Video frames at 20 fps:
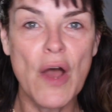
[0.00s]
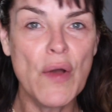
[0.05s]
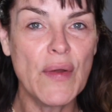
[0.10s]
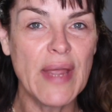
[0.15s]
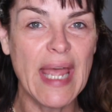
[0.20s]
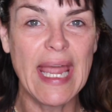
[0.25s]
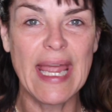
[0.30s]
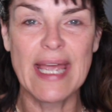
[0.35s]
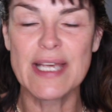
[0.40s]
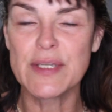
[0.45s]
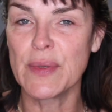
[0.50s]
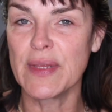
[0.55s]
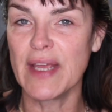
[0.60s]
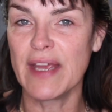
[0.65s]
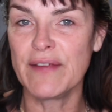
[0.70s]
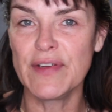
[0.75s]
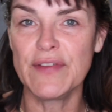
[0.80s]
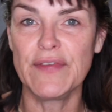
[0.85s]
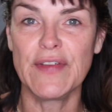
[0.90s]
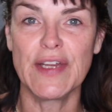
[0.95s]
Okay, as with
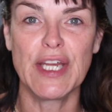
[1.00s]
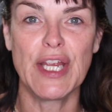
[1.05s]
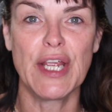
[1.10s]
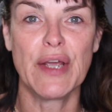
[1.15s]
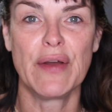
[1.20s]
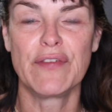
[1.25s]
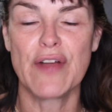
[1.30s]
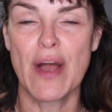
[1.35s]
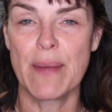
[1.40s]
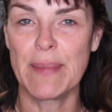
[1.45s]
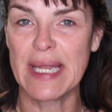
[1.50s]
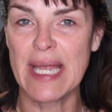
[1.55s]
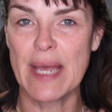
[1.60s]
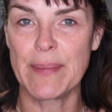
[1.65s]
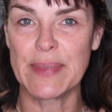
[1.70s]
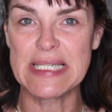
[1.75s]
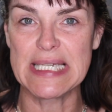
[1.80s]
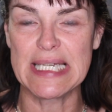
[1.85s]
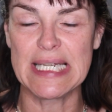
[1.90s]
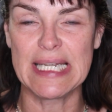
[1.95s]
every video, I've got my
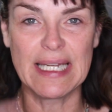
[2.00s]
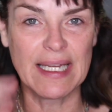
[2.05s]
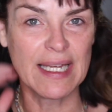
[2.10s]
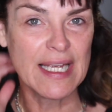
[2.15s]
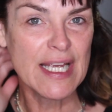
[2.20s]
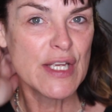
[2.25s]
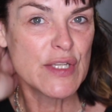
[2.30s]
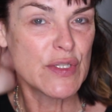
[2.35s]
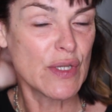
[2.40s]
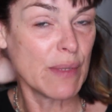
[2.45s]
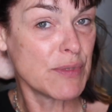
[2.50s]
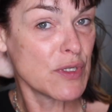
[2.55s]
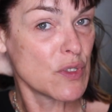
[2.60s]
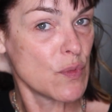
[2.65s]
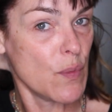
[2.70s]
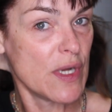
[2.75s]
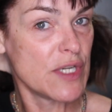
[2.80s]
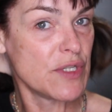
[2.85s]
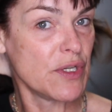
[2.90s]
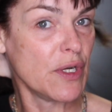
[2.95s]
cup of tea. So I'm
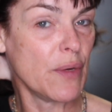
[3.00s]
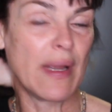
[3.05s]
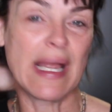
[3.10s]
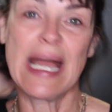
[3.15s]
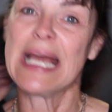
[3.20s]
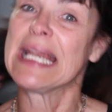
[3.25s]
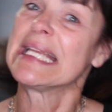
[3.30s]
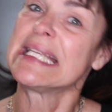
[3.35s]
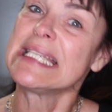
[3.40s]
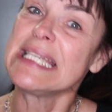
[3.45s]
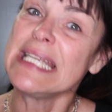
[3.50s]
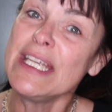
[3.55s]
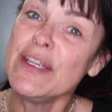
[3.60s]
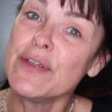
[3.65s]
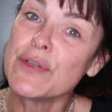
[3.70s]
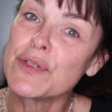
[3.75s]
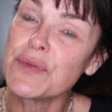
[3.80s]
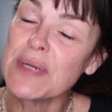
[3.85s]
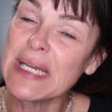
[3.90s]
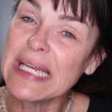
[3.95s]
just wondering what kind of tea
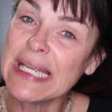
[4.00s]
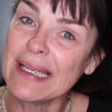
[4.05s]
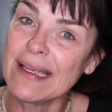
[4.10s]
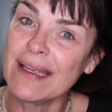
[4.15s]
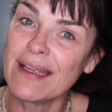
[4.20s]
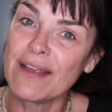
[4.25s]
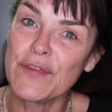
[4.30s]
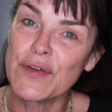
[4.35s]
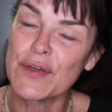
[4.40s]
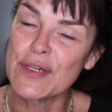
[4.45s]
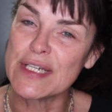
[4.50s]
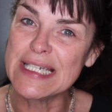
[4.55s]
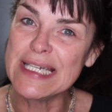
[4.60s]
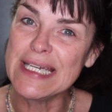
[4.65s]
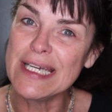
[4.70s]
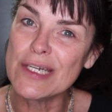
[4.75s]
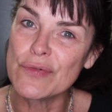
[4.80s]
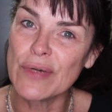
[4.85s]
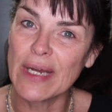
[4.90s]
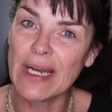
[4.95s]
you're drinking. If you're a
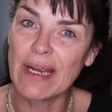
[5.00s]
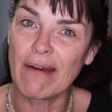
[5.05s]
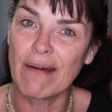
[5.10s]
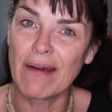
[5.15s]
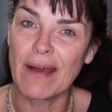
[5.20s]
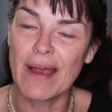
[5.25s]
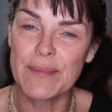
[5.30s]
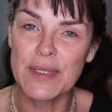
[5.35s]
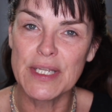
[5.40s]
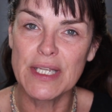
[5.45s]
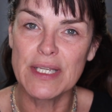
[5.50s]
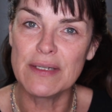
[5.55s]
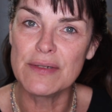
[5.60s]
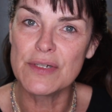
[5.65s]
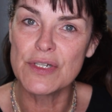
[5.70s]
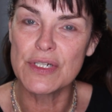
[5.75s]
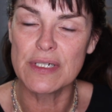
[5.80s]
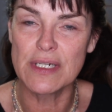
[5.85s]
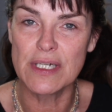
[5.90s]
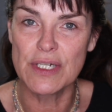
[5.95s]
tea drinker, I'm a
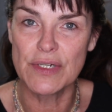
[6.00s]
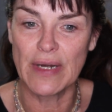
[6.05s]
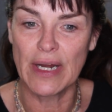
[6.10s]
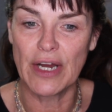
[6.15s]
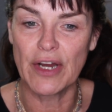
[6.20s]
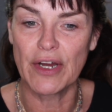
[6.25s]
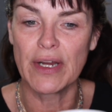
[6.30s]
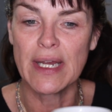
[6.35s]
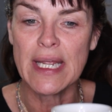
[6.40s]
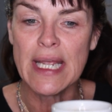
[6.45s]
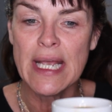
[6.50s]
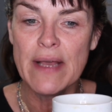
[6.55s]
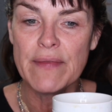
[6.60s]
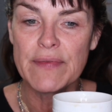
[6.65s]
huge tea drinker.